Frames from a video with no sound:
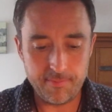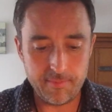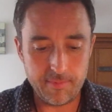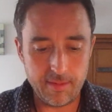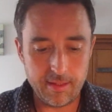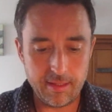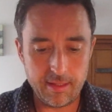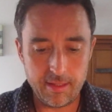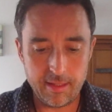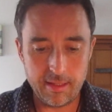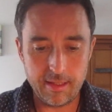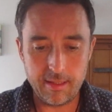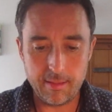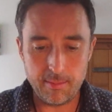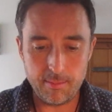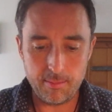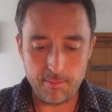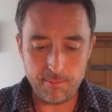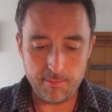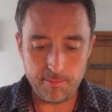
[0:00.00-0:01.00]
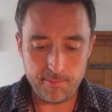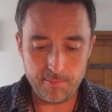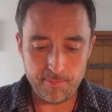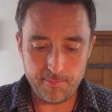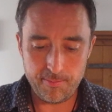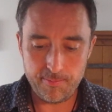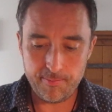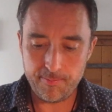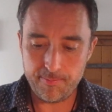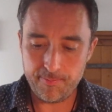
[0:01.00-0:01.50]

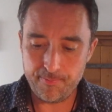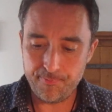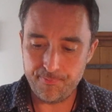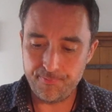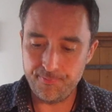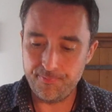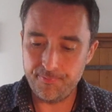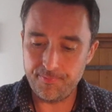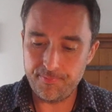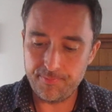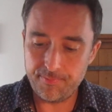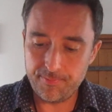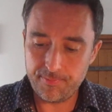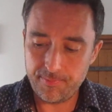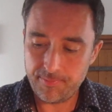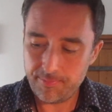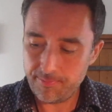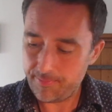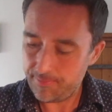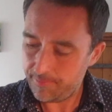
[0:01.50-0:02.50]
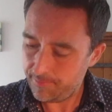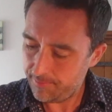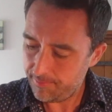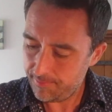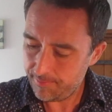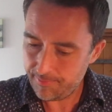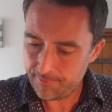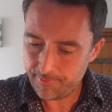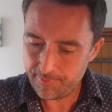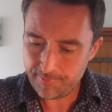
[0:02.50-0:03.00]

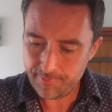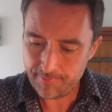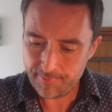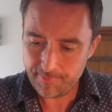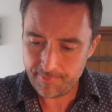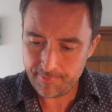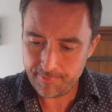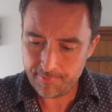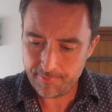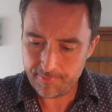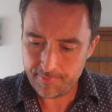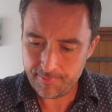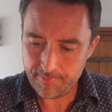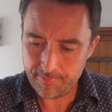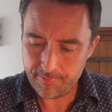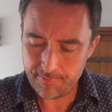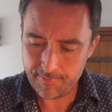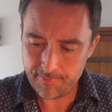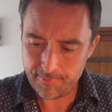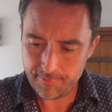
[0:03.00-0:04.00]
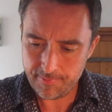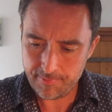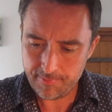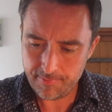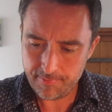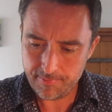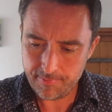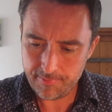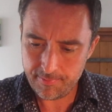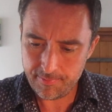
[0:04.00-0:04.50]

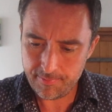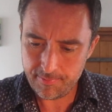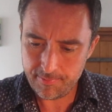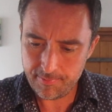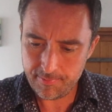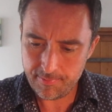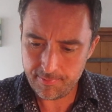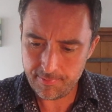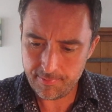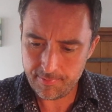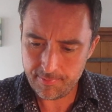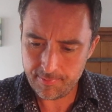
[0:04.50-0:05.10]
No one is speaking in this clip.